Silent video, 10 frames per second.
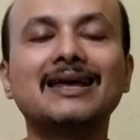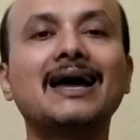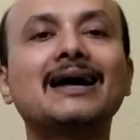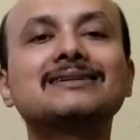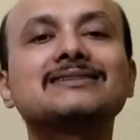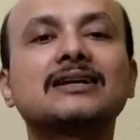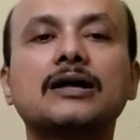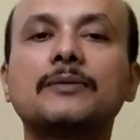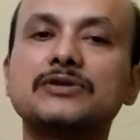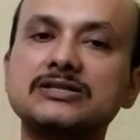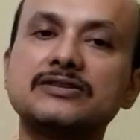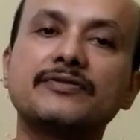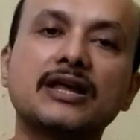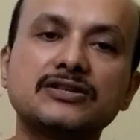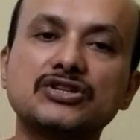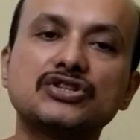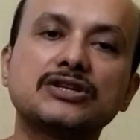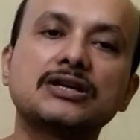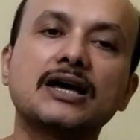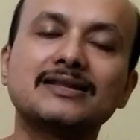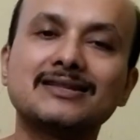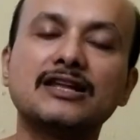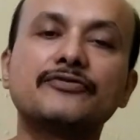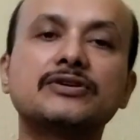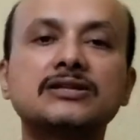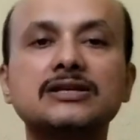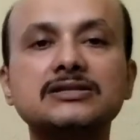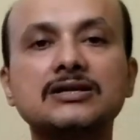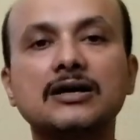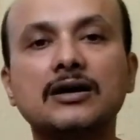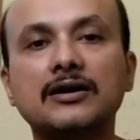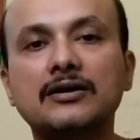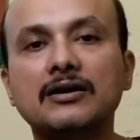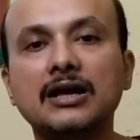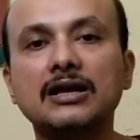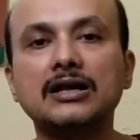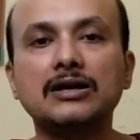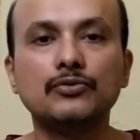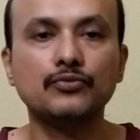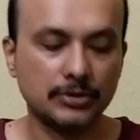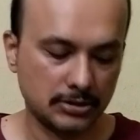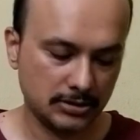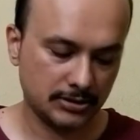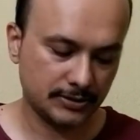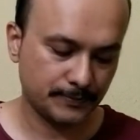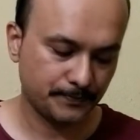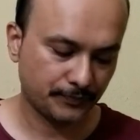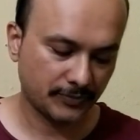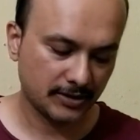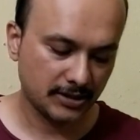and they had set up this civilization here and lived in this raining world.